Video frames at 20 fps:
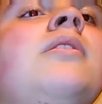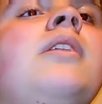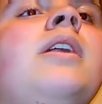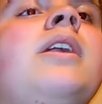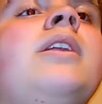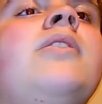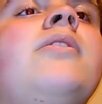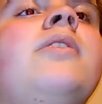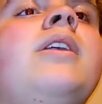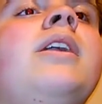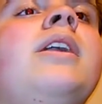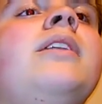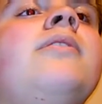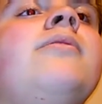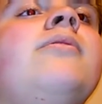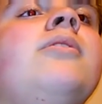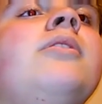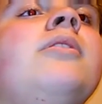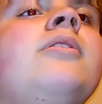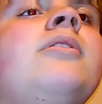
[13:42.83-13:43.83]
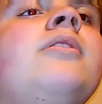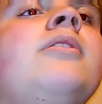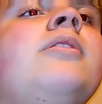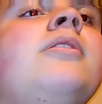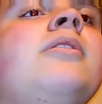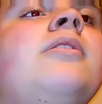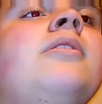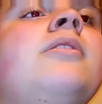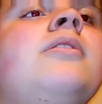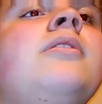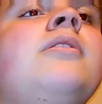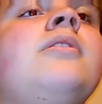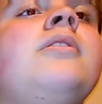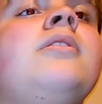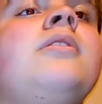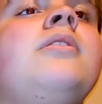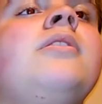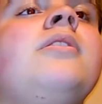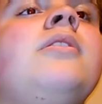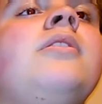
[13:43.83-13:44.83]
I know I have one.
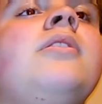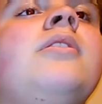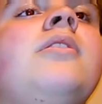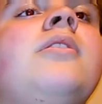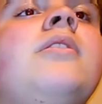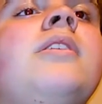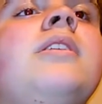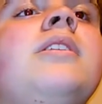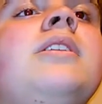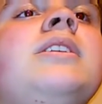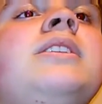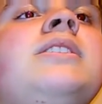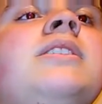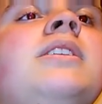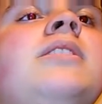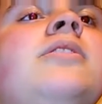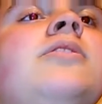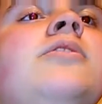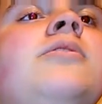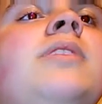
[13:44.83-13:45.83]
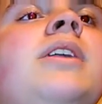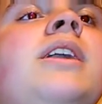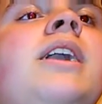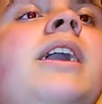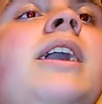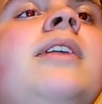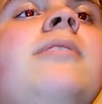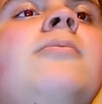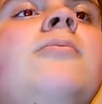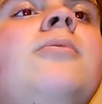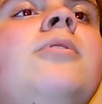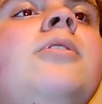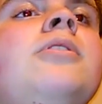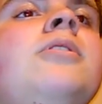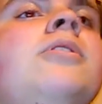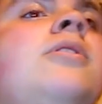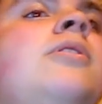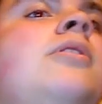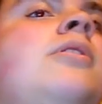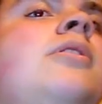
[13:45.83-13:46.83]
Or at least I knew I had
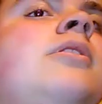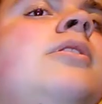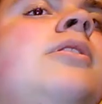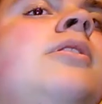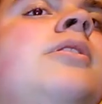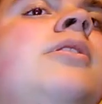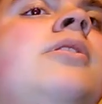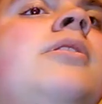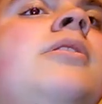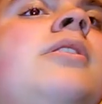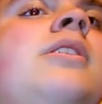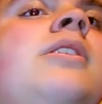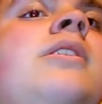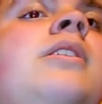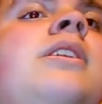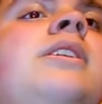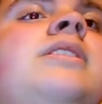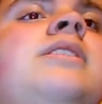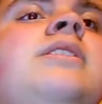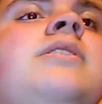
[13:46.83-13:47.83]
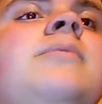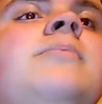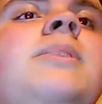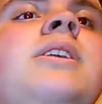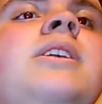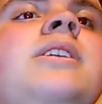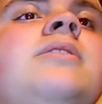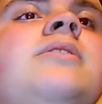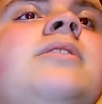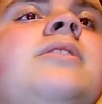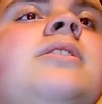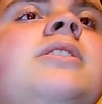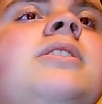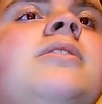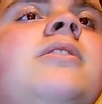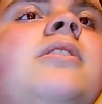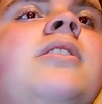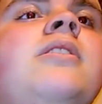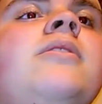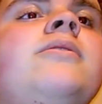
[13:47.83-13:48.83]
one. Unless somebody took
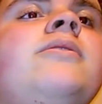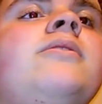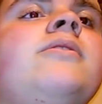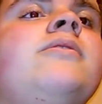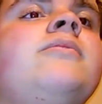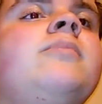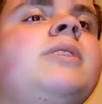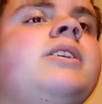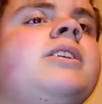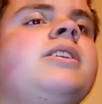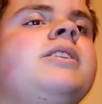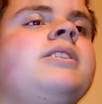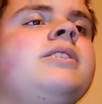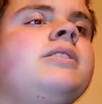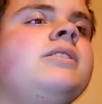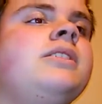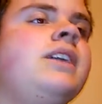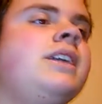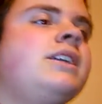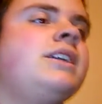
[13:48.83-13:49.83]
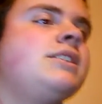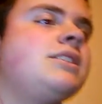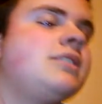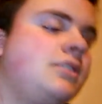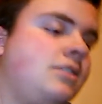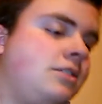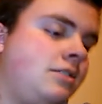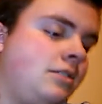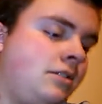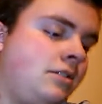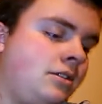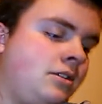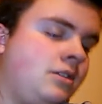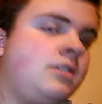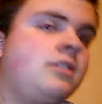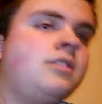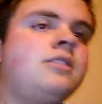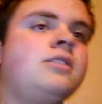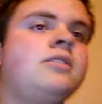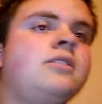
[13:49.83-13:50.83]
it off of my desk,
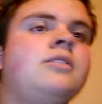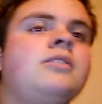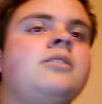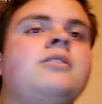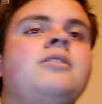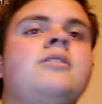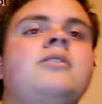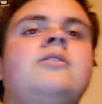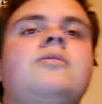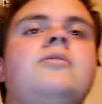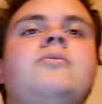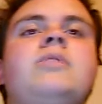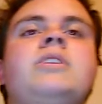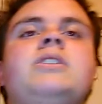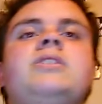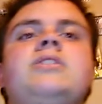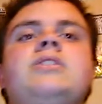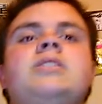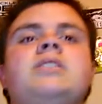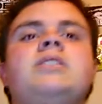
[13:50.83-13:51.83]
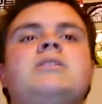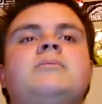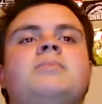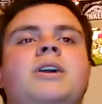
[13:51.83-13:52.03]
which is a